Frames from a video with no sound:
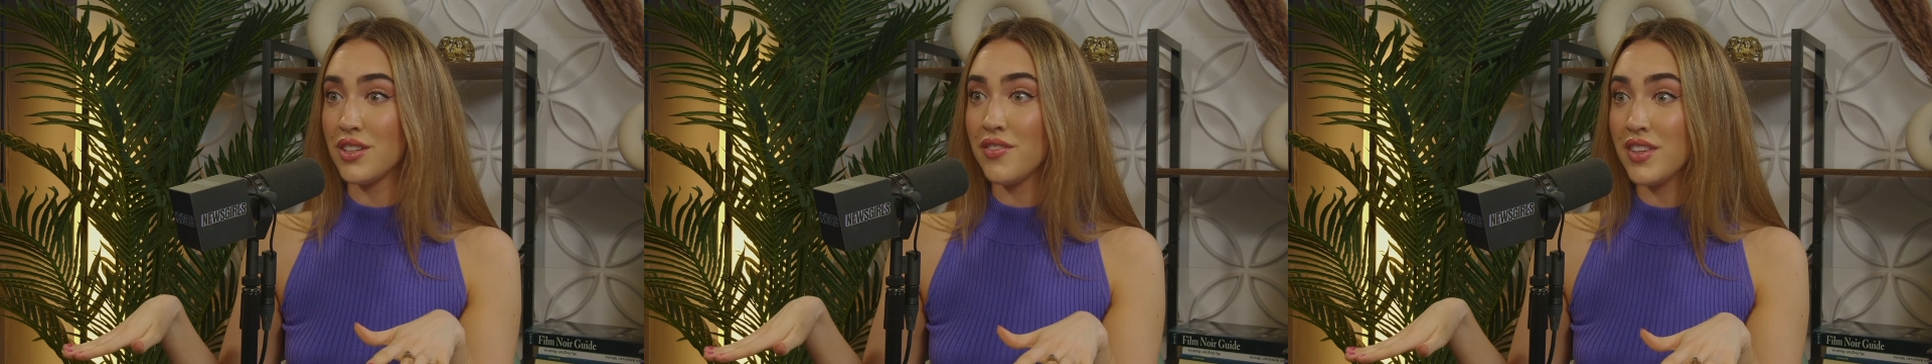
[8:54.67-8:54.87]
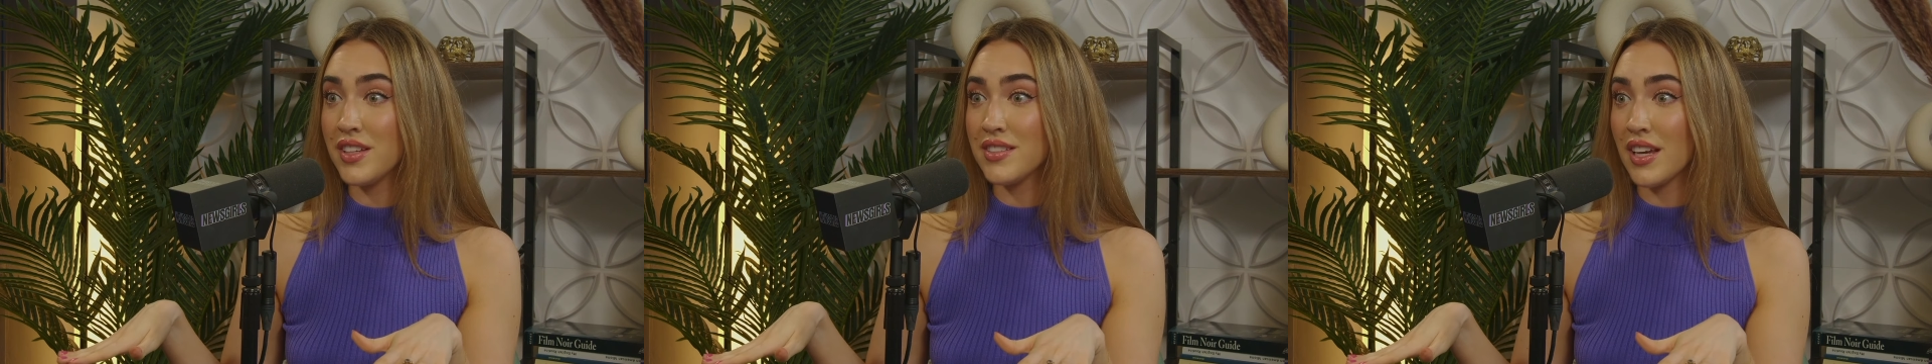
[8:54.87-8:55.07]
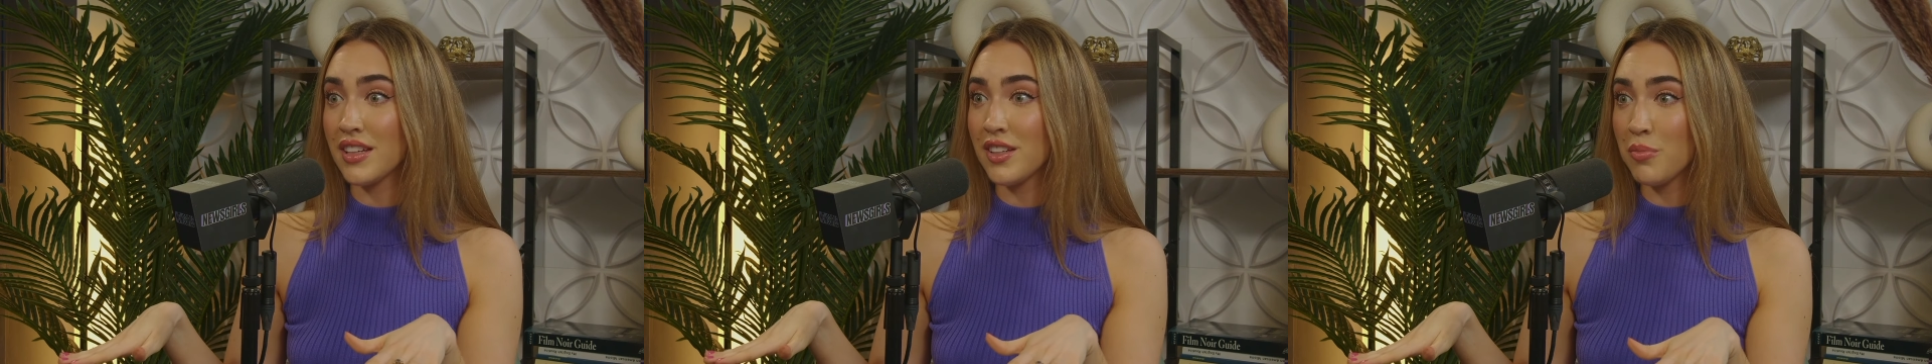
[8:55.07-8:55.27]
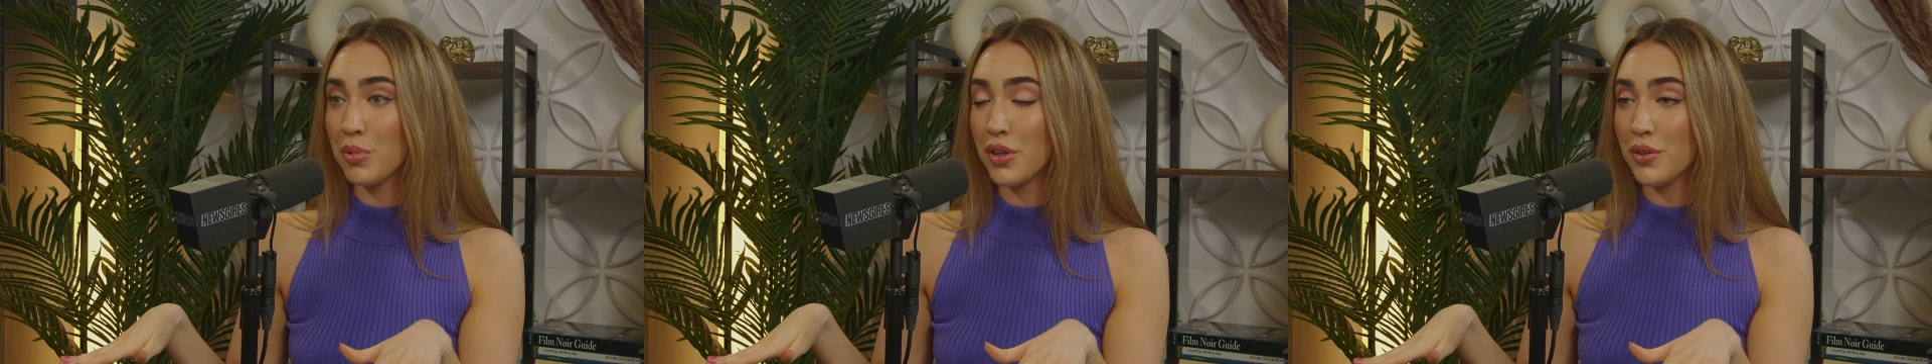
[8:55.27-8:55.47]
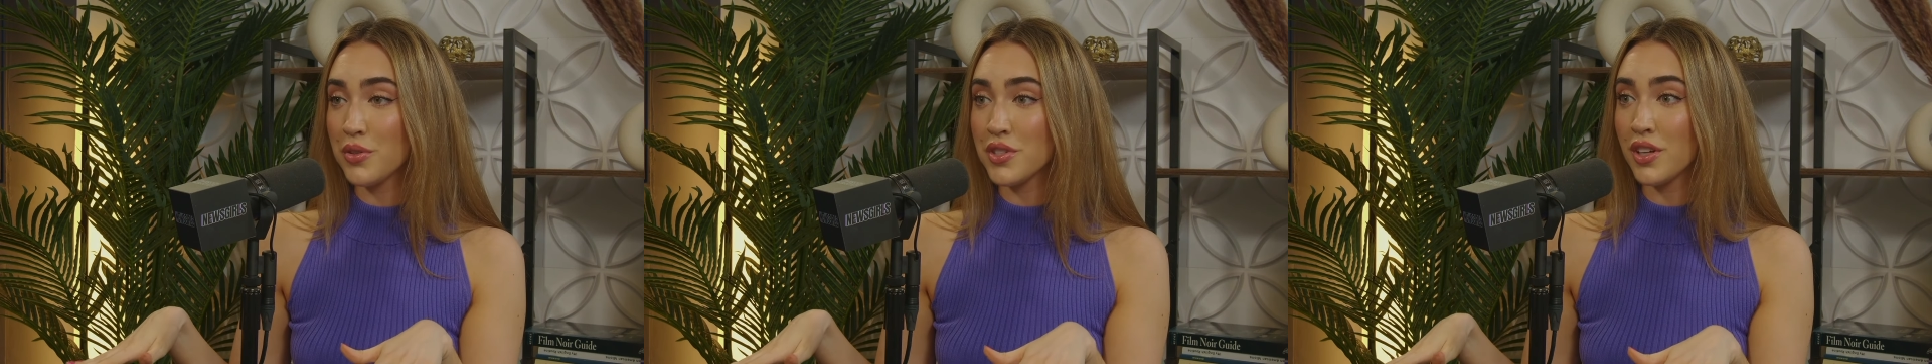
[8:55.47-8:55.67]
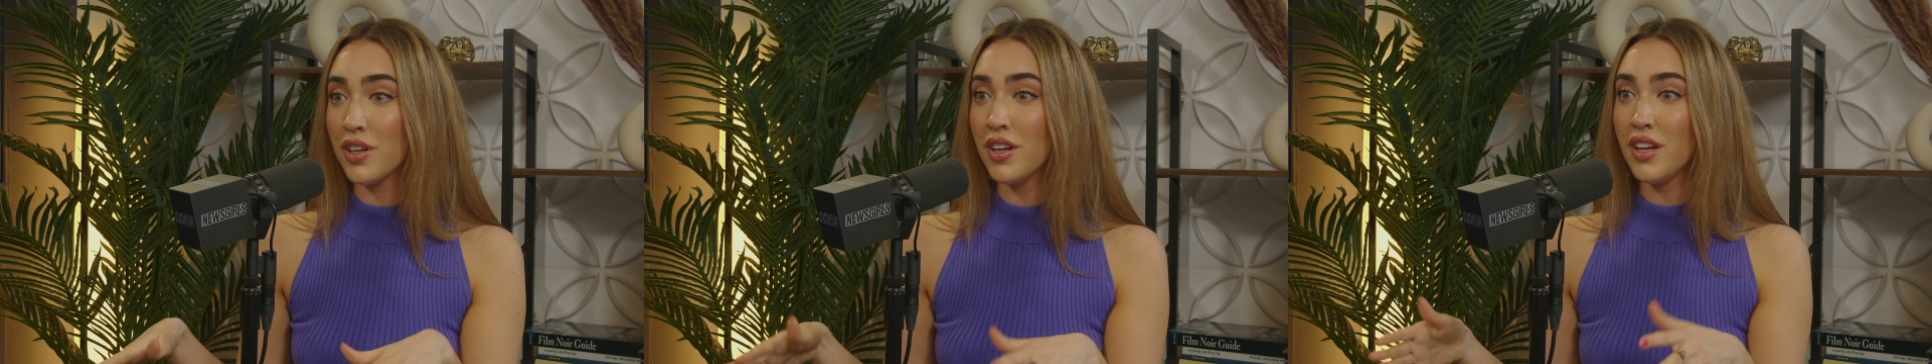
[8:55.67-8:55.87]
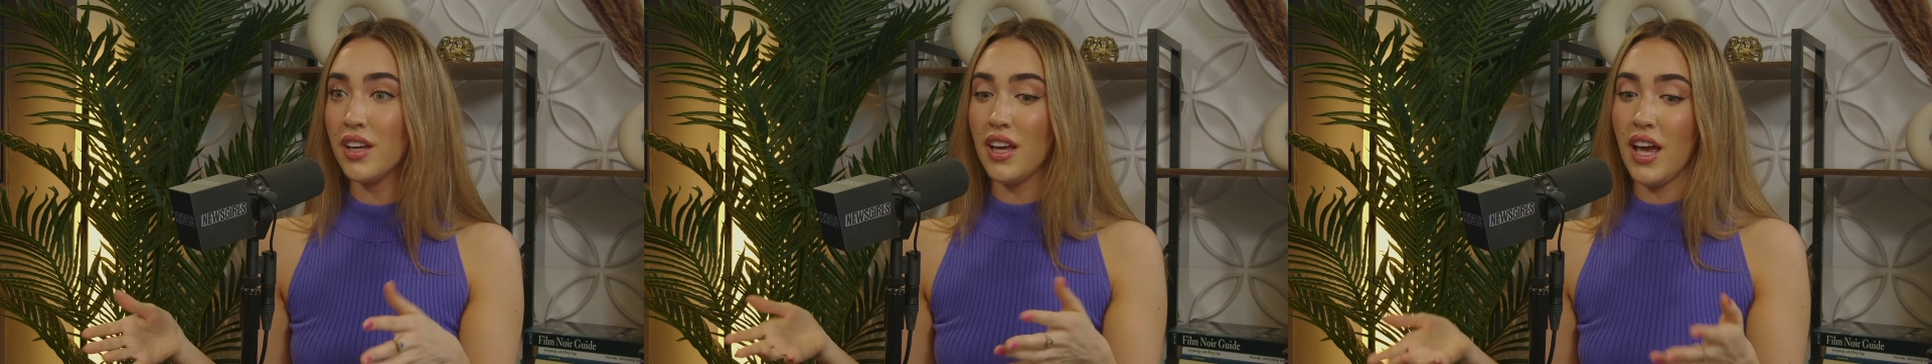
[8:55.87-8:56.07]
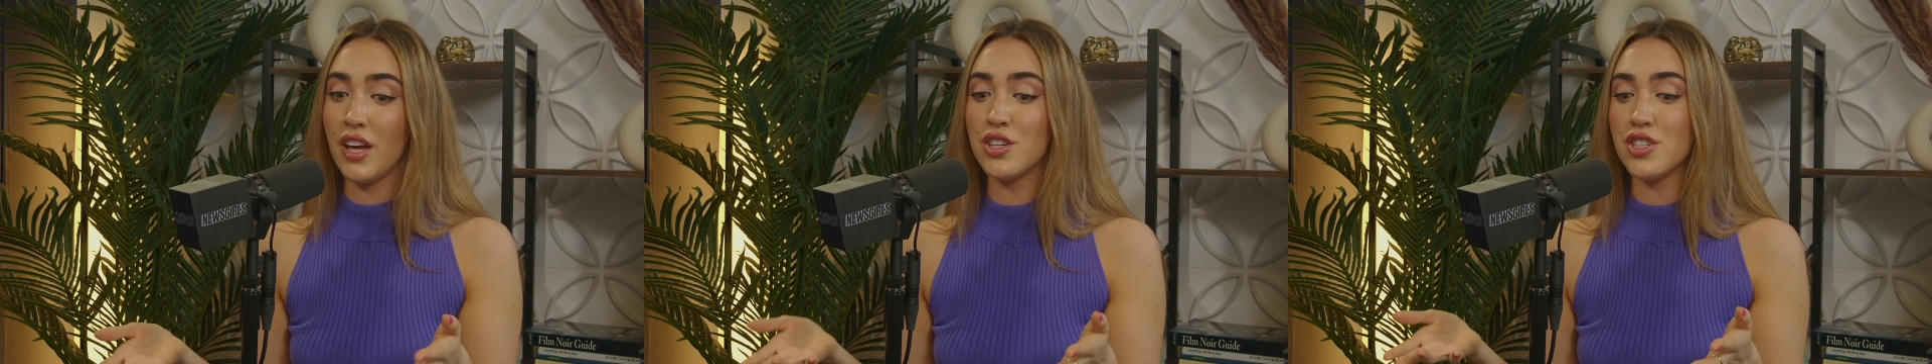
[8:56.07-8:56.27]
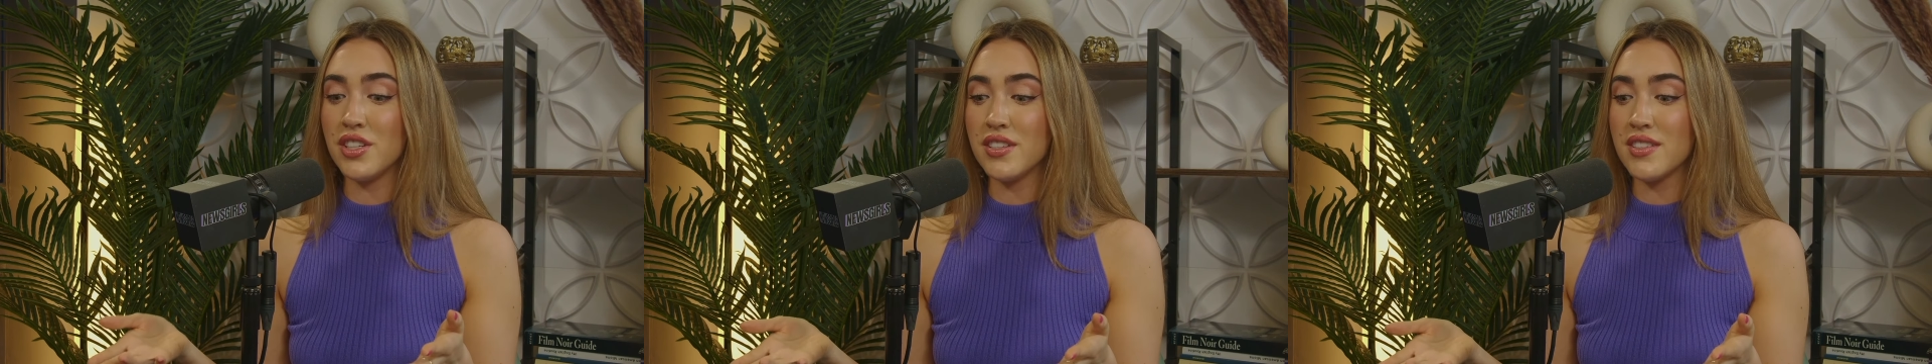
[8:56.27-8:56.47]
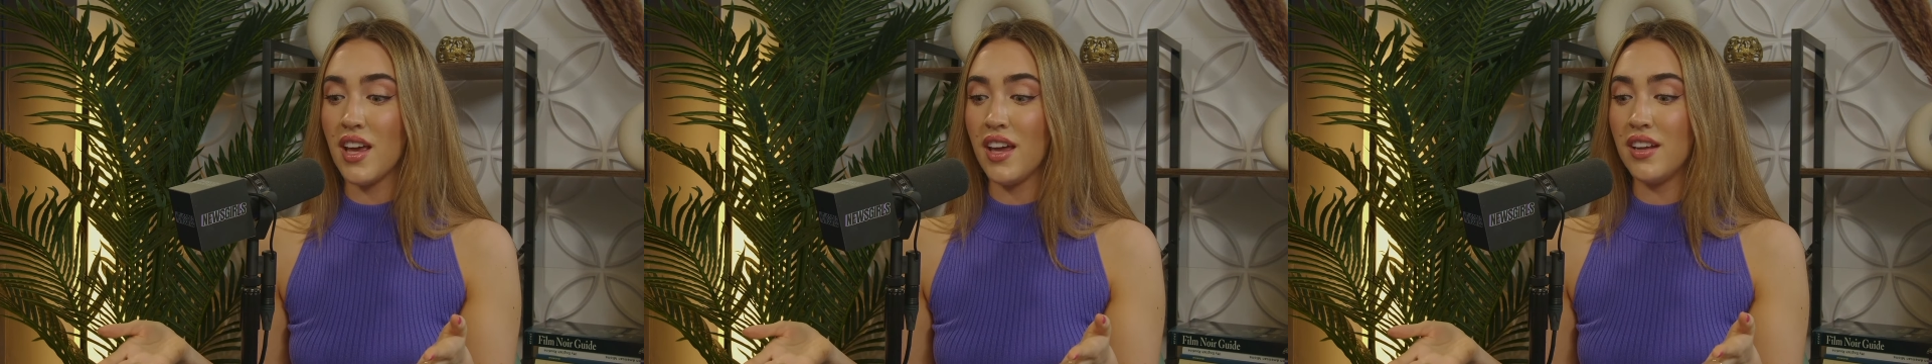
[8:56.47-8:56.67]
of the executive producer. And
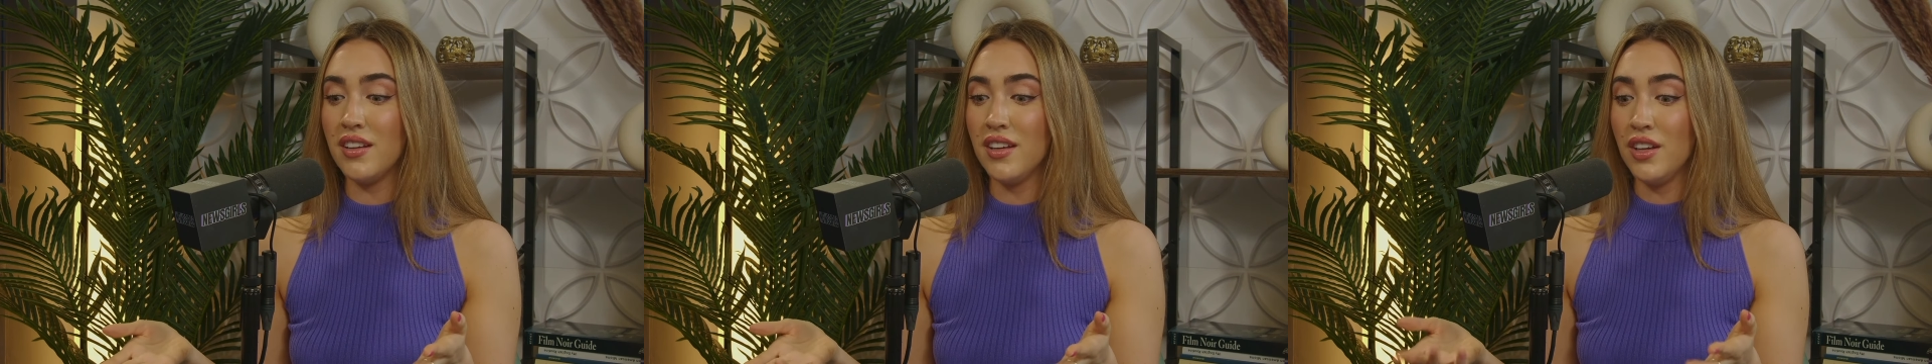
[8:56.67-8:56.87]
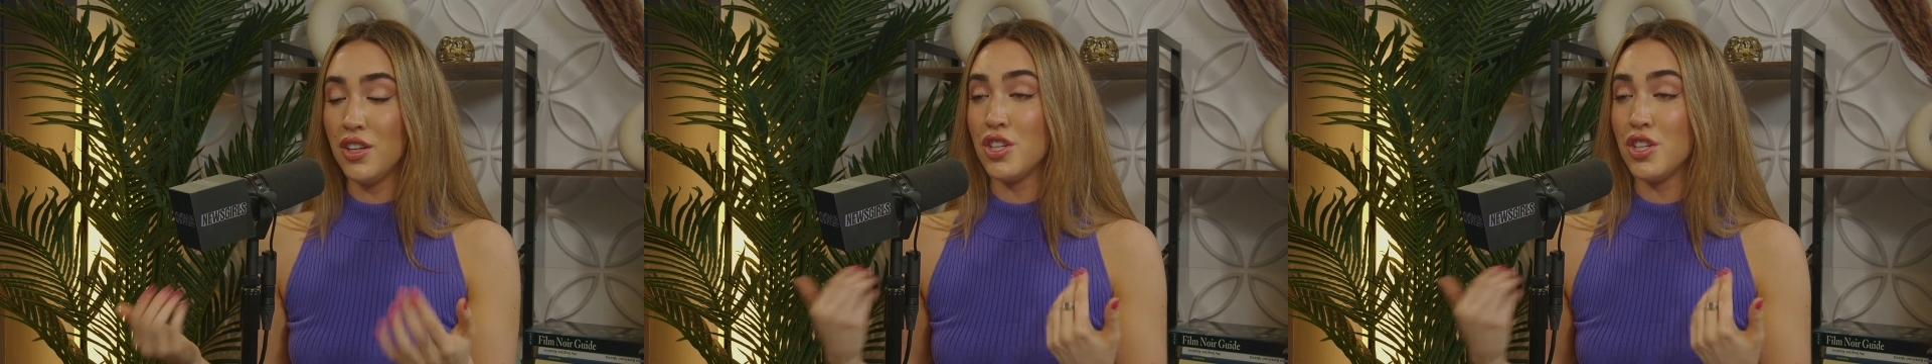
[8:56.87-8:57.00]
she said